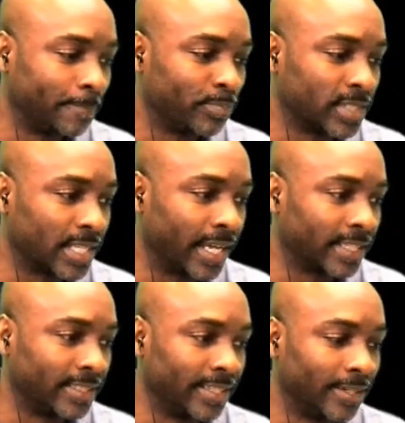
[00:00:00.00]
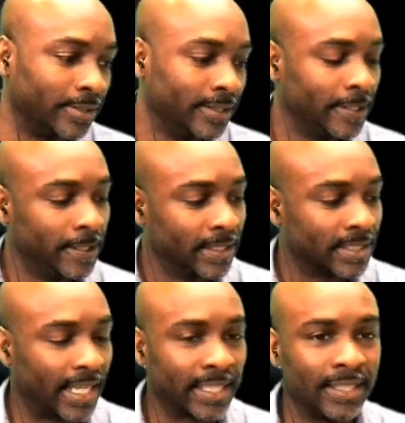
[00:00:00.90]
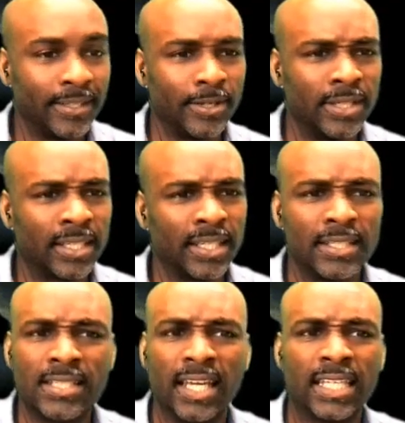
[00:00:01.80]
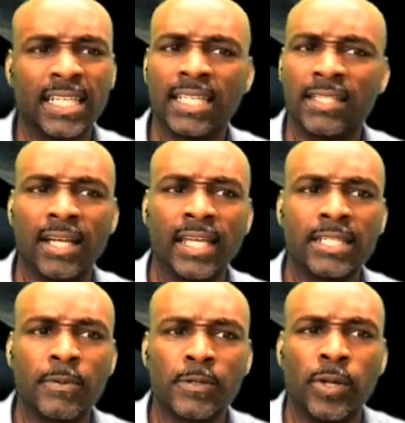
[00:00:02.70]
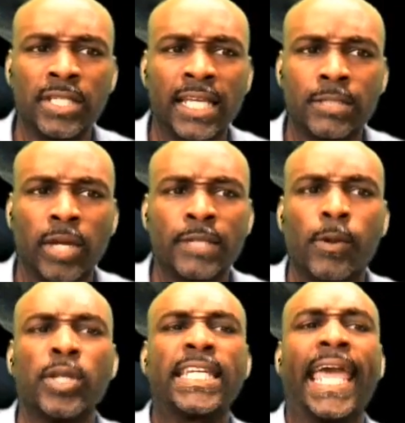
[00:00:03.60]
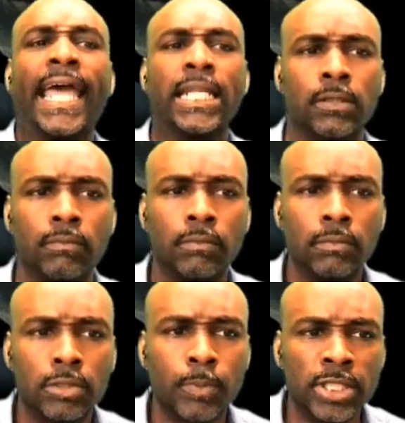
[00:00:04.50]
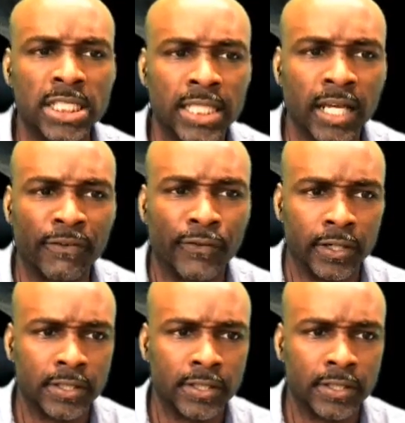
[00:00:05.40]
It's like, It's like, you know, your kid, you tell your kid, no, you ain't supposed to eat candy. You're supposed to eat dinner first.